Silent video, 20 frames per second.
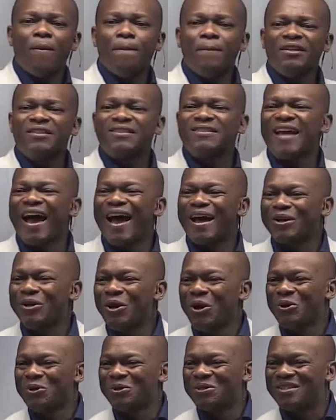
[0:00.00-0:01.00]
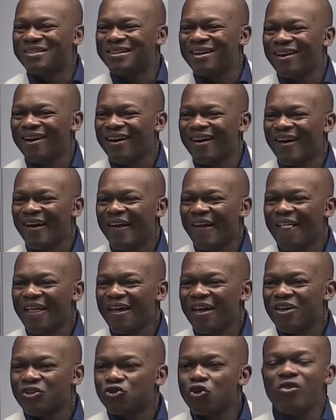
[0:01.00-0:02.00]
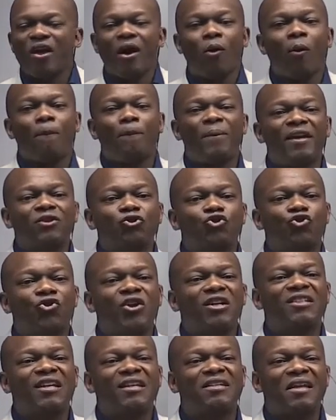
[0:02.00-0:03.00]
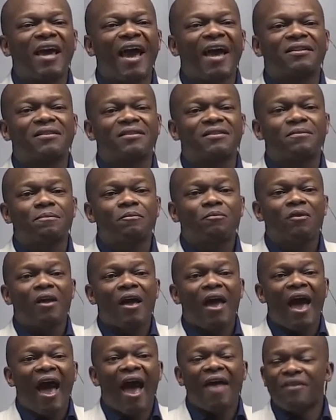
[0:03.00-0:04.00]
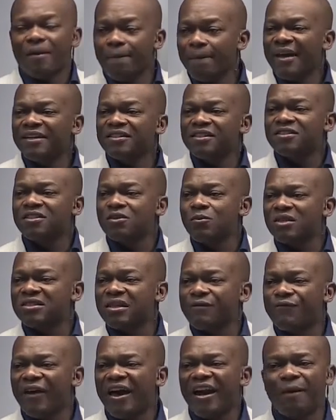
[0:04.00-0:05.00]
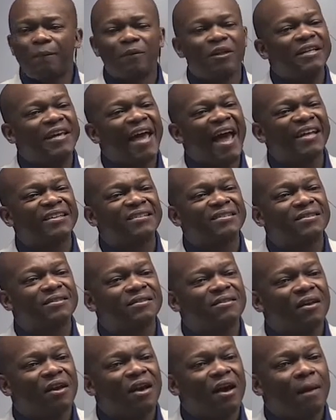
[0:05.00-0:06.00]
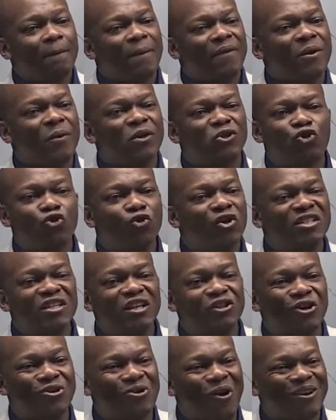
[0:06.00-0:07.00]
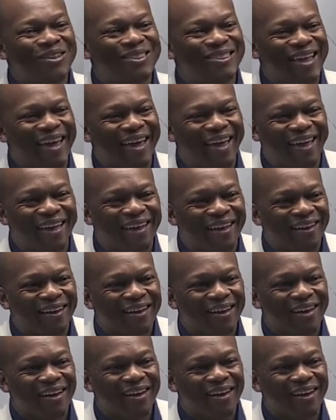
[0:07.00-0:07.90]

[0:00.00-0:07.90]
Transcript: were misdiagnosed? So they were being treated, yes. And the medicine was available, yes. But they were treating the wrong thing.